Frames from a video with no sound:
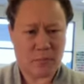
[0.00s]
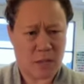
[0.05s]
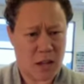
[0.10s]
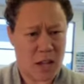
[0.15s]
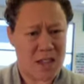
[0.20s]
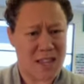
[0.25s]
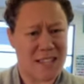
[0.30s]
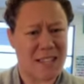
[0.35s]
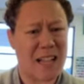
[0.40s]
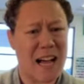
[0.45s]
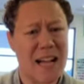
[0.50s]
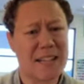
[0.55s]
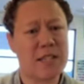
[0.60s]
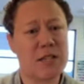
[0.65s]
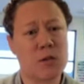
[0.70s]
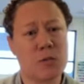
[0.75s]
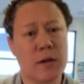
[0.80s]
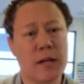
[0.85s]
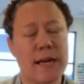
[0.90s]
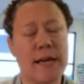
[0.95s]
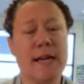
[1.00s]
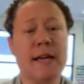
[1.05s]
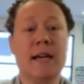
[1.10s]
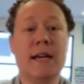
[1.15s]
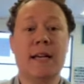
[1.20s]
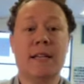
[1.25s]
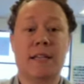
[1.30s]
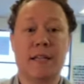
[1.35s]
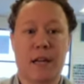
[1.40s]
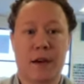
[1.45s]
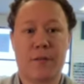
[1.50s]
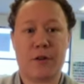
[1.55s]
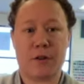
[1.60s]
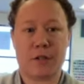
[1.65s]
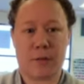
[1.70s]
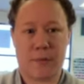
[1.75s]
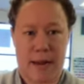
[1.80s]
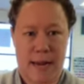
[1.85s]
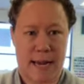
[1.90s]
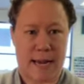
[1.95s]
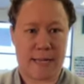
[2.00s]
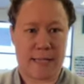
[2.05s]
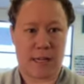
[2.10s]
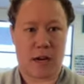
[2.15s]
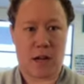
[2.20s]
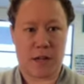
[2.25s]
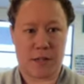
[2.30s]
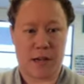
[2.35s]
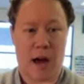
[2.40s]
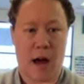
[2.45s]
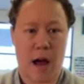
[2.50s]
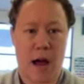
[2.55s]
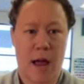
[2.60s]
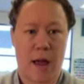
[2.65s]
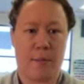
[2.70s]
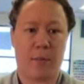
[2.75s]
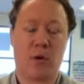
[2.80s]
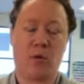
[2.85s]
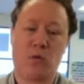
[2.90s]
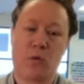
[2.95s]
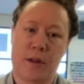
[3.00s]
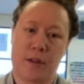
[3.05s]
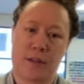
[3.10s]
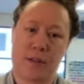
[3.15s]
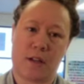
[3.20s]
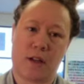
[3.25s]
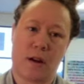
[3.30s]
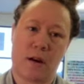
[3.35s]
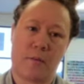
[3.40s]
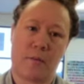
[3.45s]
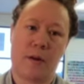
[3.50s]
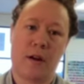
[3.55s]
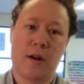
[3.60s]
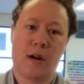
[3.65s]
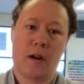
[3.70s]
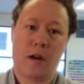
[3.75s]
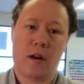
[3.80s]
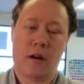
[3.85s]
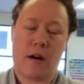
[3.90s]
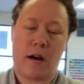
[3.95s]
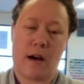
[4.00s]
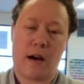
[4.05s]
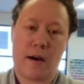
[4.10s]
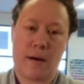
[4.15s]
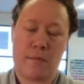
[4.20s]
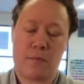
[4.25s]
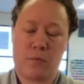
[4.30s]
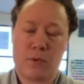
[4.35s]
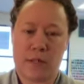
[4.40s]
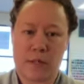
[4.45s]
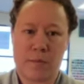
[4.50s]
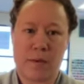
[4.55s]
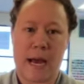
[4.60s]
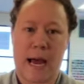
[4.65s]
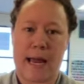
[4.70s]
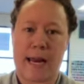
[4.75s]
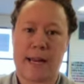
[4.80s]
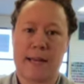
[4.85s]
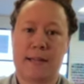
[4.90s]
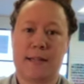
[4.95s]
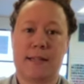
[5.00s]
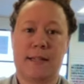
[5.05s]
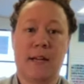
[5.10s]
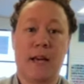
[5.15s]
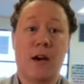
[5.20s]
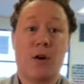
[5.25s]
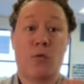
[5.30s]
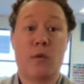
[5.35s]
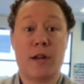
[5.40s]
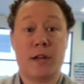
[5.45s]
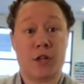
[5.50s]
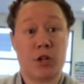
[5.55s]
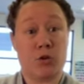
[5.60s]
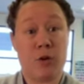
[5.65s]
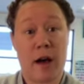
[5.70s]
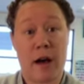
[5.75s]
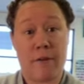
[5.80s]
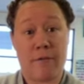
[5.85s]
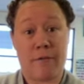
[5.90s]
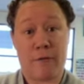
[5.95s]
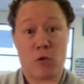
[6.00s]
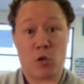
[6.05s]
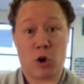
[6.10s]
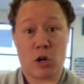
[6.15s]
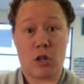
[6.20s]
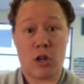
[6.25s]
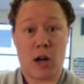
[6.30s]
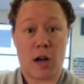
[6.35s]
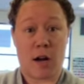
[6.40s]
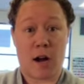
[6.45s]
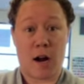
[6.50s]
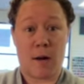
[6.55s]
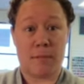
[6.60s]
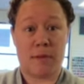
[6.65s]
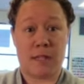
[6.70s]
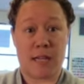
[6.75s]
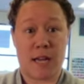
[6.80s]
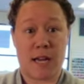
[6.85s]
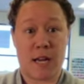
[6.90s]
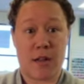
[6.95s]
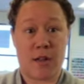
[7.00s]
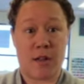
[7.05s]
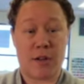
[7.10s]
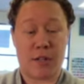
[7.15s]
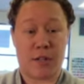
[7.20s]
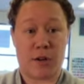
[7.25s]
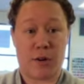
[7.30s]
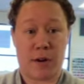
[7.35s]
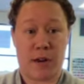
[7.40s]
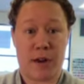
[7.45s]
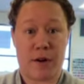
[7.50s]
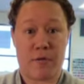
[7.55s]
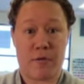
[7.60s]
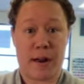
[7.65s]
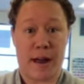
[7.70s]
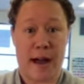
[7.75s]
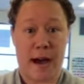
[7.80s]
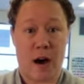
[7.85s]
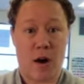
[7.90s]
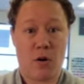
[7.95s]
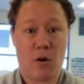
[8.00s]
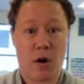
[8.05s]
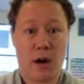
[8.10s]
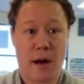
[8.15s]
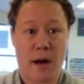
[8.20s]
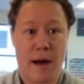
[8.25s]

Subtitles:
this class is really to give you some hands-on time with some guidance. We do have 4 long arms in the studio now.